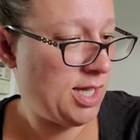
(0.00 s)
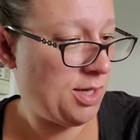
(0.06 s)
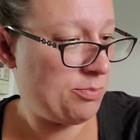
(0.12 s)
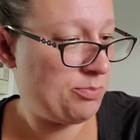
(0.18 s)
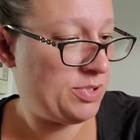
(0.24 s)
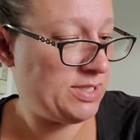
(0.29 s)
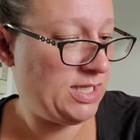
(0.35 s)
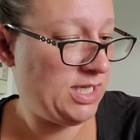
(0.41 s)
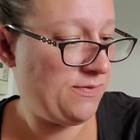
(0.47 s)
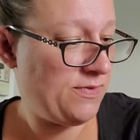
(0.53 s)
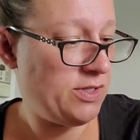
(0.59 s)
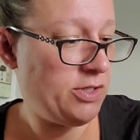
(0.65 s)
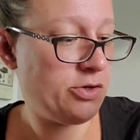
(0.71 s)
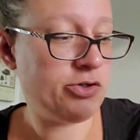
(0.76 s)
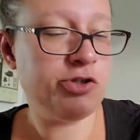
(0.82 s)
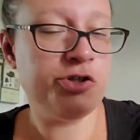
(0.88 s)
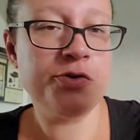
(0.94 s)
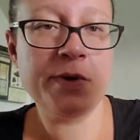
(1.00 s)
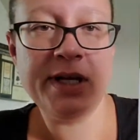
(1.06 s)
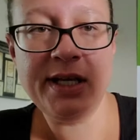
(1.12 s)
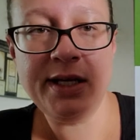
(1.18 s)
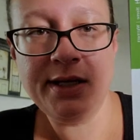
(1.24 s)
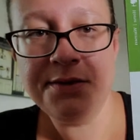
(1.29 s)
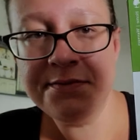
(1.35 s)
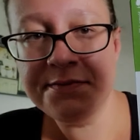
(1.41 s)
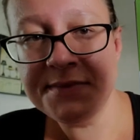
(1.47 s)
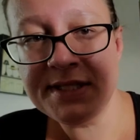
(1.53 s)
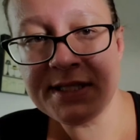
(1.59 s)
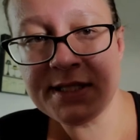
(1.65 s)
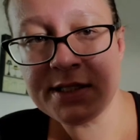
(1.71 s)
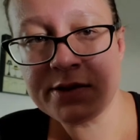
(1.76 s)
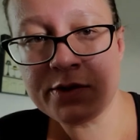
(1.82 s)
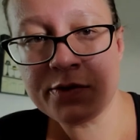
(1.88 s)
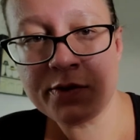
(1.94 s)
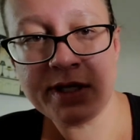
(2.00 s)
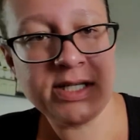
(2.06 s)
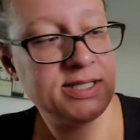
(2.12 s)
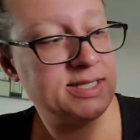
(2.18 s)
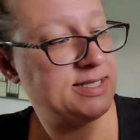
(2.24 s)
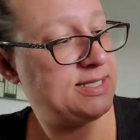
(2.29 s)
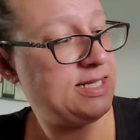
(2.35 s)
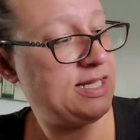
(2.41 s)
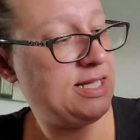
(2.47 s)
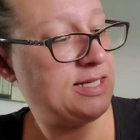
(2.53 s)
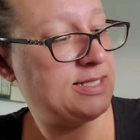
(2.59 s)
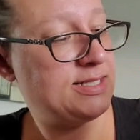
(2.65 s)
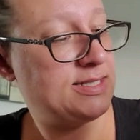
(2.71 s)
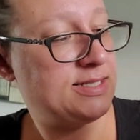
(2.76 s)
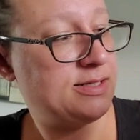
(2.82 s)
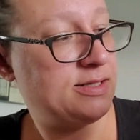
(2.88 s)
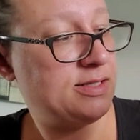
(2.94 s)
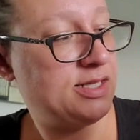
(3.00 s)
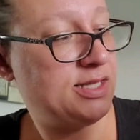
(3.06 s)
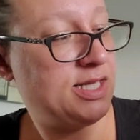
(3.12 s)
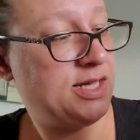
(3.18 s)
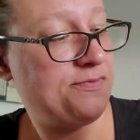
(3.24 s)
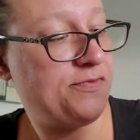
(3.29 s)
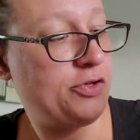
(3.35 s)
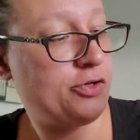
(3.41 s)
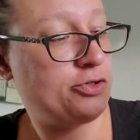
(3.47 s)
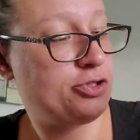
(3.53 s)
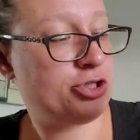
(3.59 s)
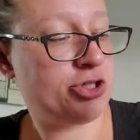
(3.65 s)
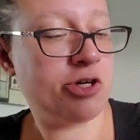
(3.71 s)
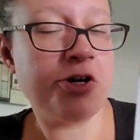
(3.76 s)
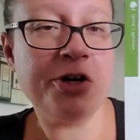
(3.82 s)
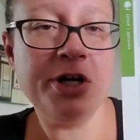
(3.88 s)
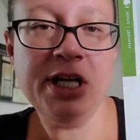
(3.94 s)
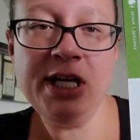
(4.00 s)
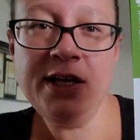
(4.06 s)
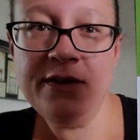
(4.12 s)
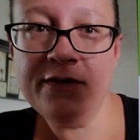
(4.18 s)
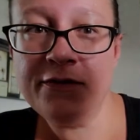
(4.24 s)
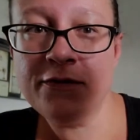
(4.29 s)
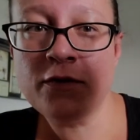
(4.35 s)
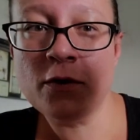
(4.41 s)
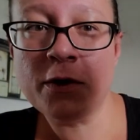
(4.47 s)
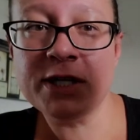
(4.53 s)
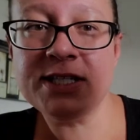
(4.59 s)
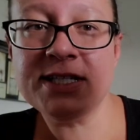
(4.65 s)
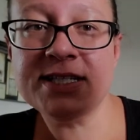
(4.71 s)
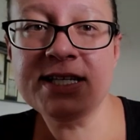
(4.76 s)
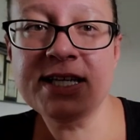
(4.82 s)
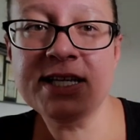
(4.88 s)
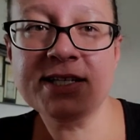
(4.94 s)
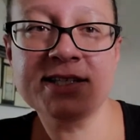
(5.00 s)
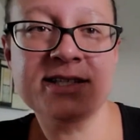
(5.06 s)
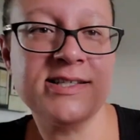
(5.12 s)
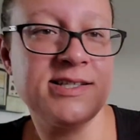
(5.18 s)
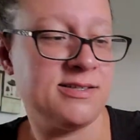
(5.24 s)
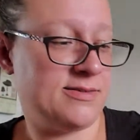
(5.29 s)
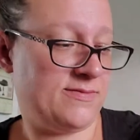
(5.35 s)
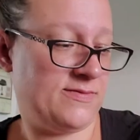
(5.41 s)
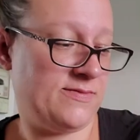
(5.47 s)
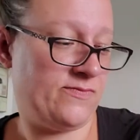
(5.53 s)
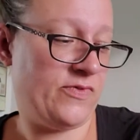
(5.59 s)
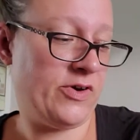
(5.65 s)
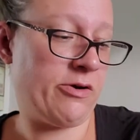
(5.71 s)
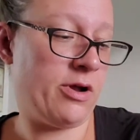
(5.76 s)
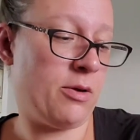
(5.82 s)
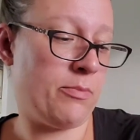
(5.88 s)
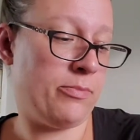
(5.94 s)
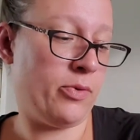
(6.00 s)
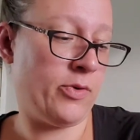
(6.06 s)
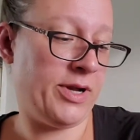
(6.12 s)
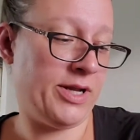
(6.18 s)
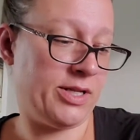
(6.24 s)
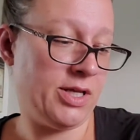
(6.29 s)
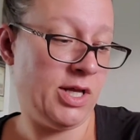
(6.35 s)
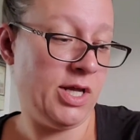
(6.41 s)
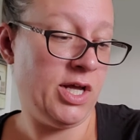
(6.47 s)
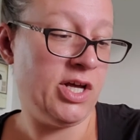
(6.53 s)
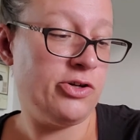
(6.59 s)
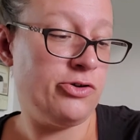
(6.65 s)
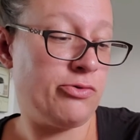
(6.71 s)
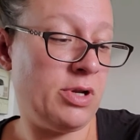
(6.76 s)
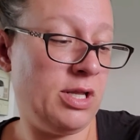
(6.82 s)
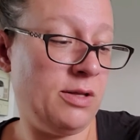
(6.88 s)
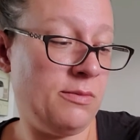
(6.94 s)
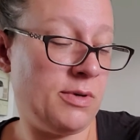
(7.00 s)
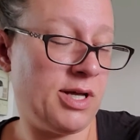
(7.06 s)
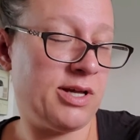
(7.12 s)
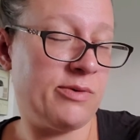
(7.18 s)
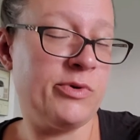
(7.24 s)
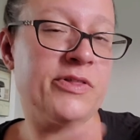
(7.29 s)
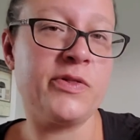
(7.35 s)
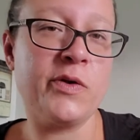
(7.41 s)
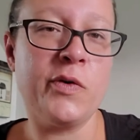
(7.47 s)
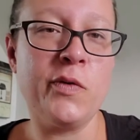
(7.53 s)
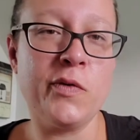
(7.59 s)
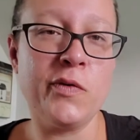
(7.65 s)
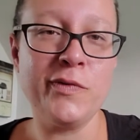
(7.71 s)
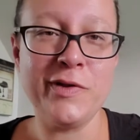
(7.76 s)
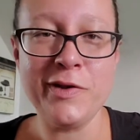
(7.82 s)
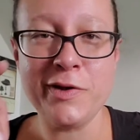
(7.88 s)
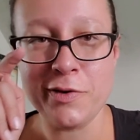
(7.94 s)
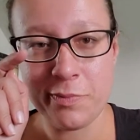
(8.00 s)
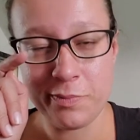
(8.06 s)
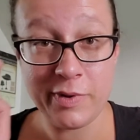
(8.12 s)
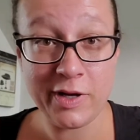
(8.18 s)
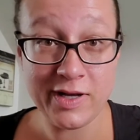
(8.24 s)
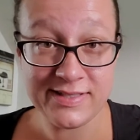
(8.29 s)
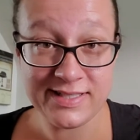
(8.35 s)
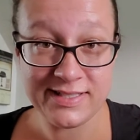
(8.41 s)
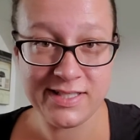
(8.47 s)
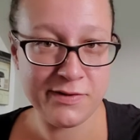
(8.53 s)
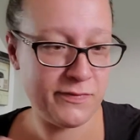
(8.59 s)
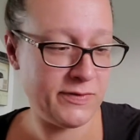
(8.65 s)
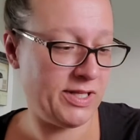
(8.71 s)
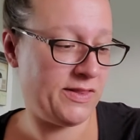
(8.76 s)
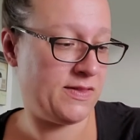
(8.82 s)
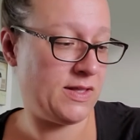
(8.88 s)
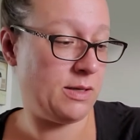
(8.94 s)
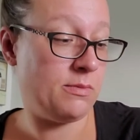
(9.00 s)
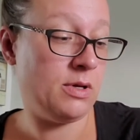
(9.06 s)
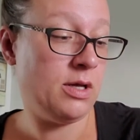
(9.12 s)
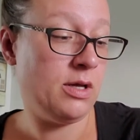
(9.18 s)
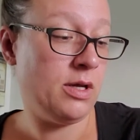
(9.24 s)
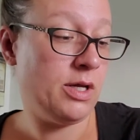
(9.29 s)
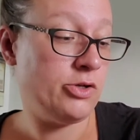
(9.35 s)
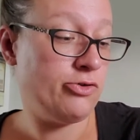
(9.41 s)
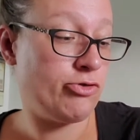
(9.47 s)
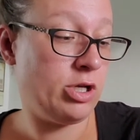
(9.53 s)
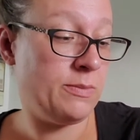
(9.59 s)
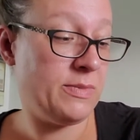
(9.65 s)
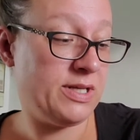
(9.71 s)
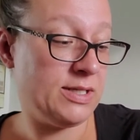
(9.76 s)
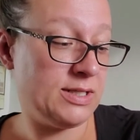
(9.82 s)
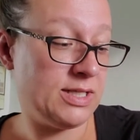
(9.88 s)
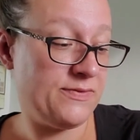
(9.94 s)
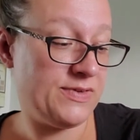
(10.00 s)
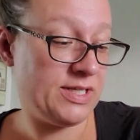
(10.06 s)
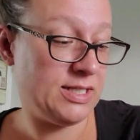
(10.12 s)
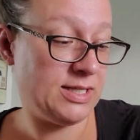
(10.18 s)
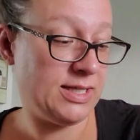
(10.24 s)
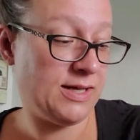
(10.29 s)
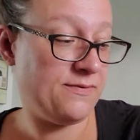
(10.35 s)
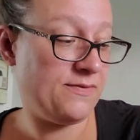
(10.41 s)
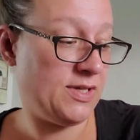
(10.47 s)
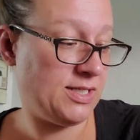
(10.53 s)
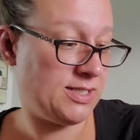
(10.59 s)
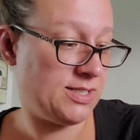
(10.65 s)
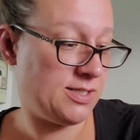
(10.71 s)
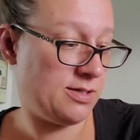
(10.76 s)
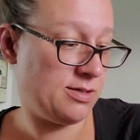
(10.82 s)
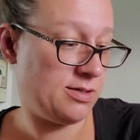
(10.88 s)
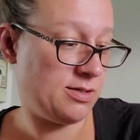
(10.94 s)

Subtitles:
Believe in Your Dreams, 26. Love Your Journey, 46. Very on point. Dream with the whole, positivity theme. Dream it, live it, love it.